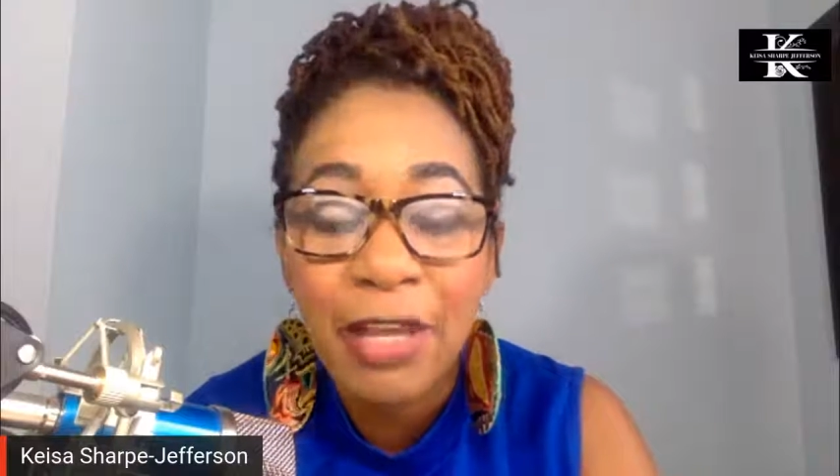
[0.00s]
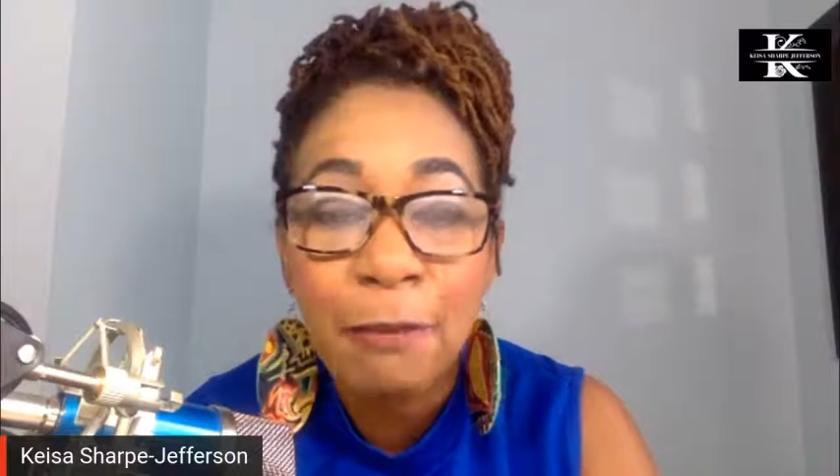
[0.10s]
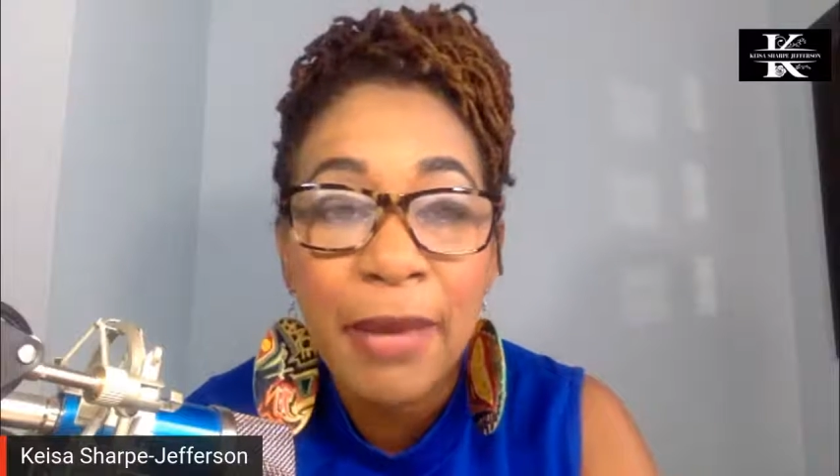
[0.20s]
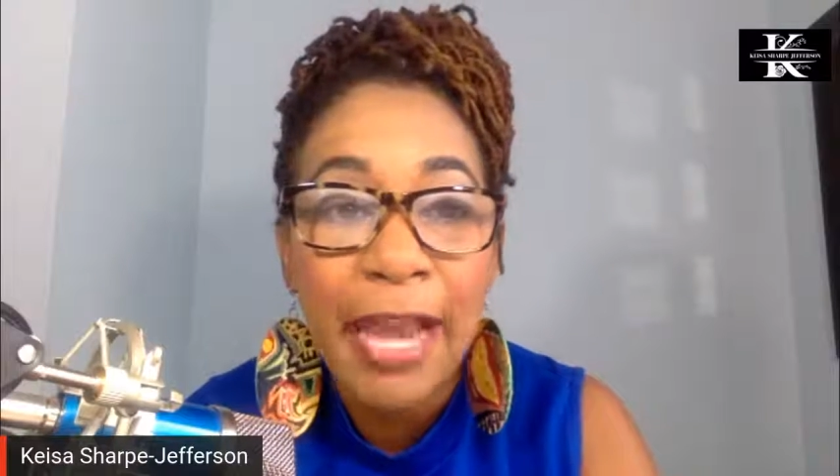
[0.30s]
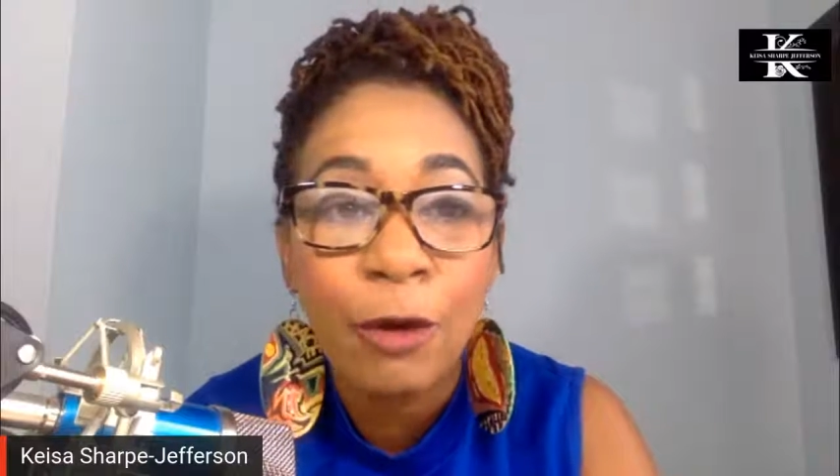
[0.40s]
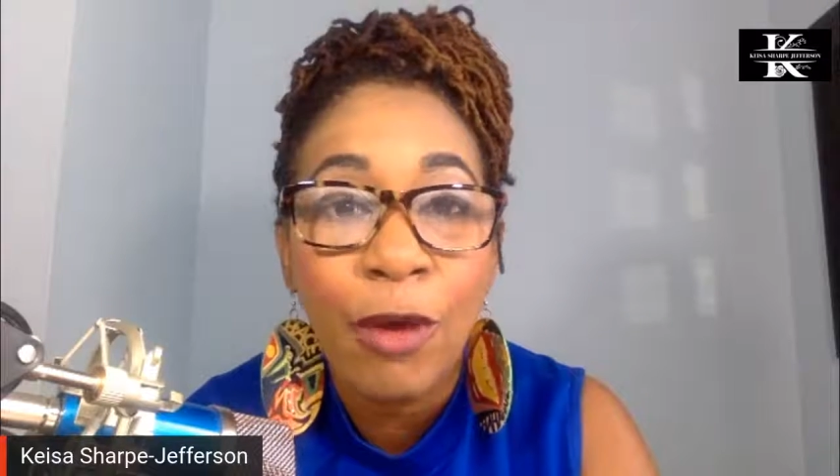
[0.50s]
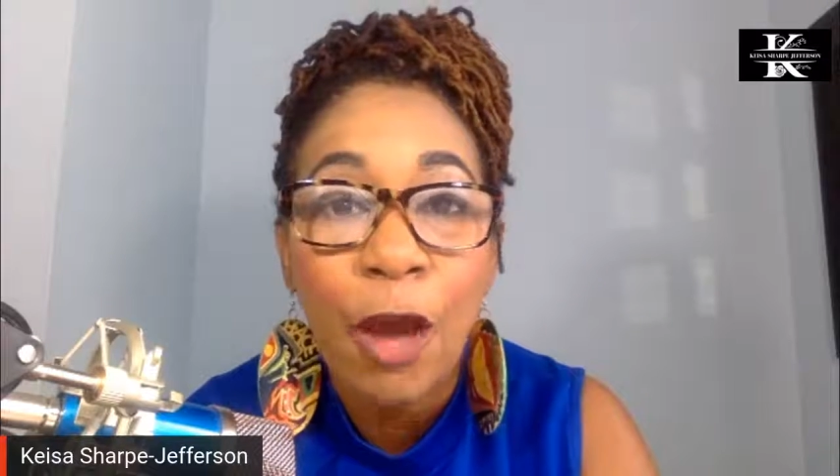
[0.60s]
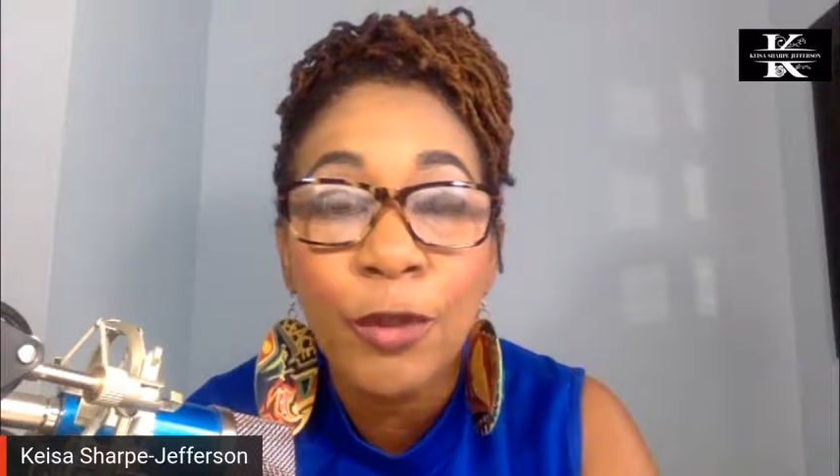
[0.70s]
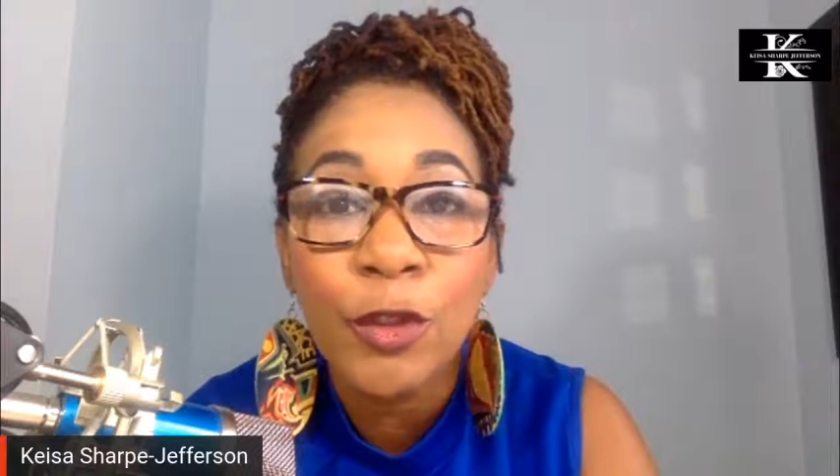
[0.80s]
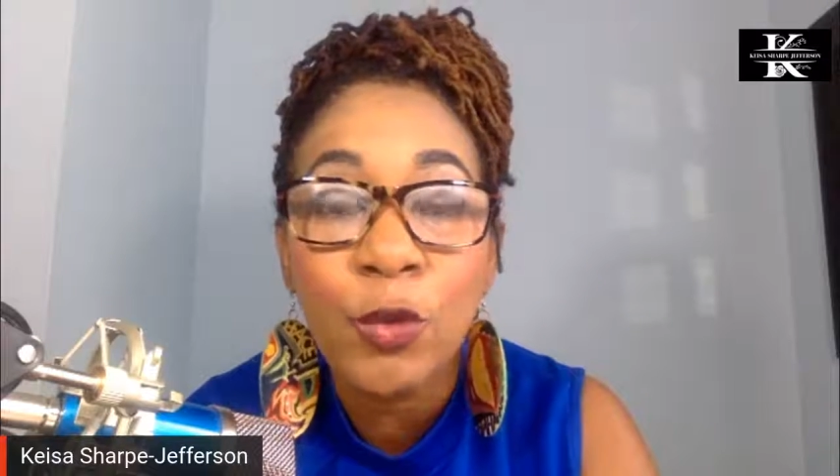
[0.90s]
a
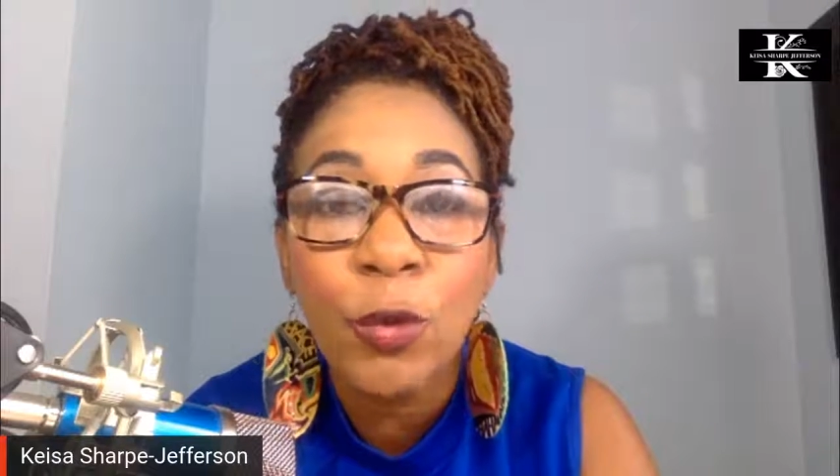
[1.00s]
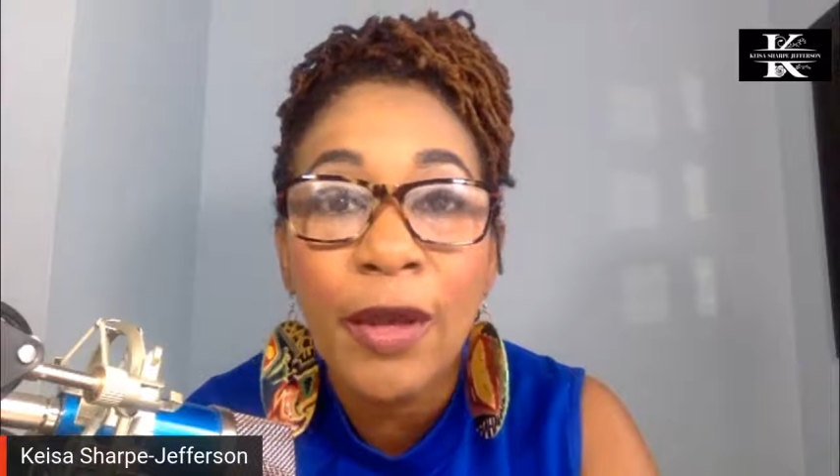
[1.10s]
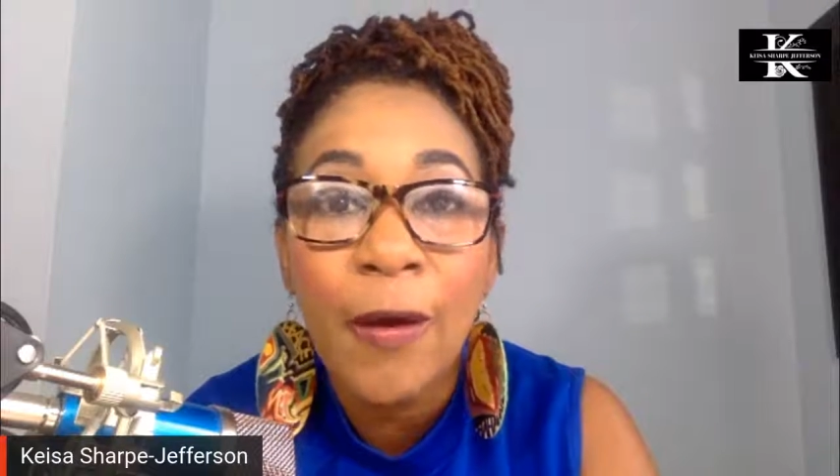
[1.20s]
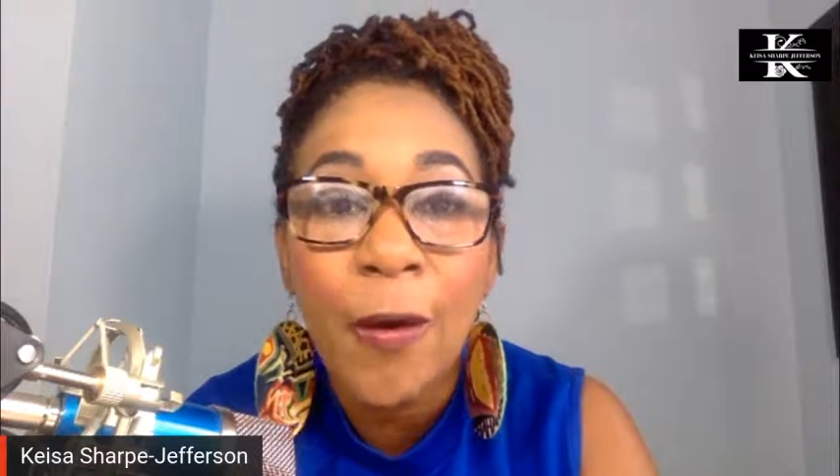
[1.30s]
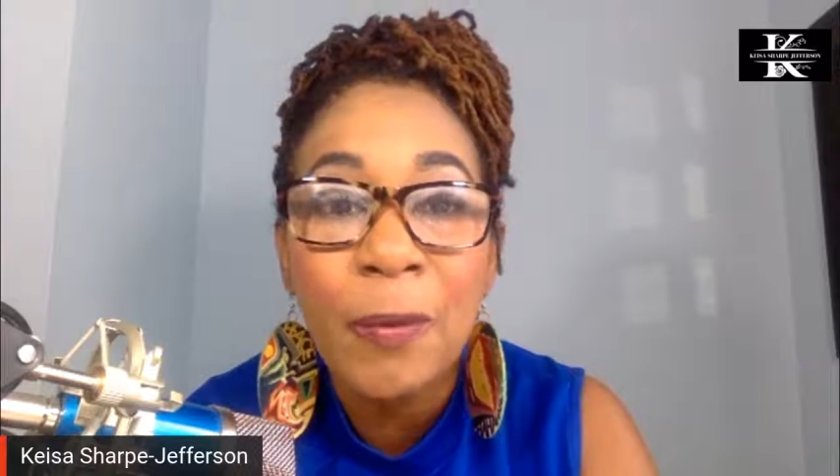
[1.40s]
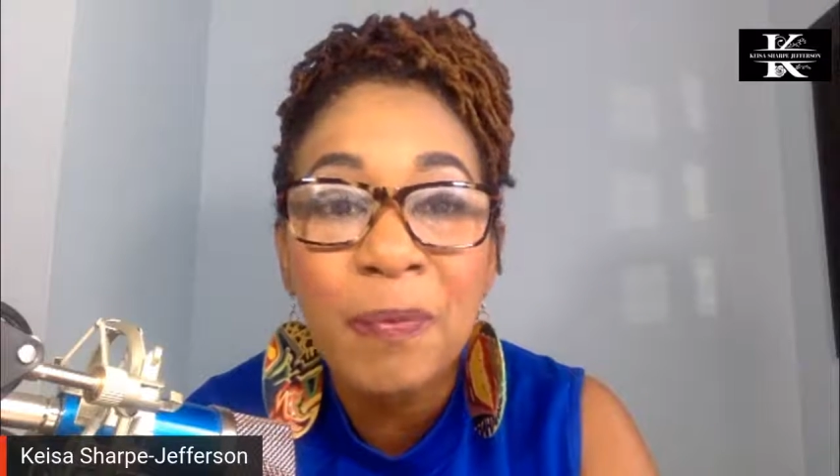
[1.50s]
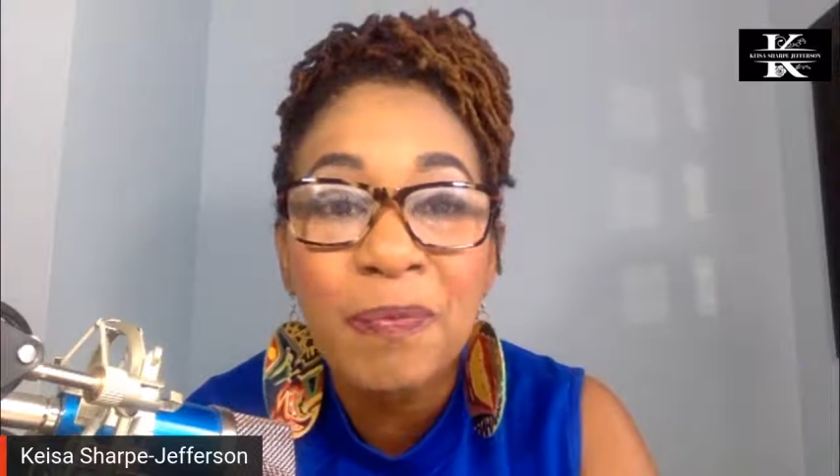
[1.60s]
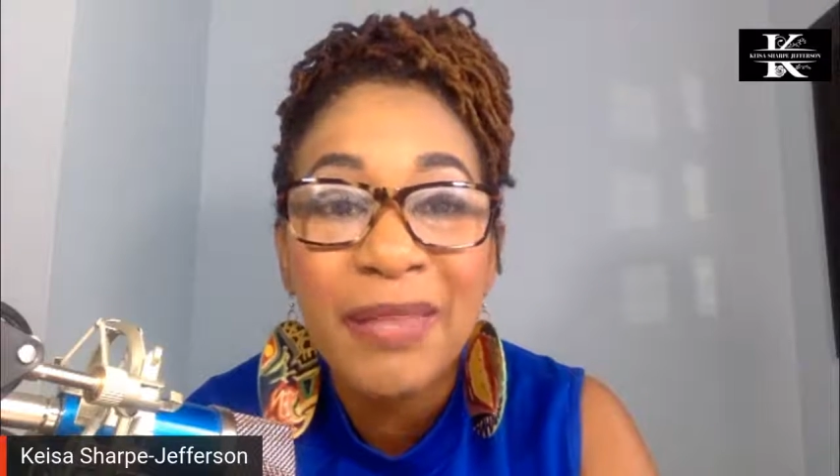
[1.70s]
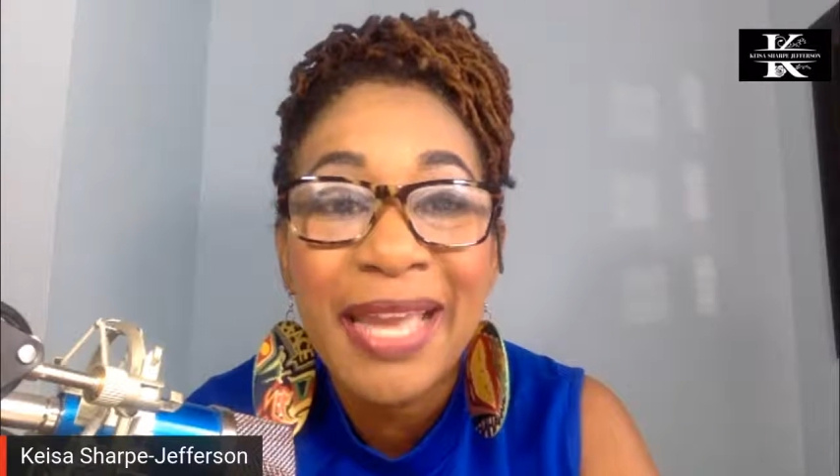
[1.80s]
background as well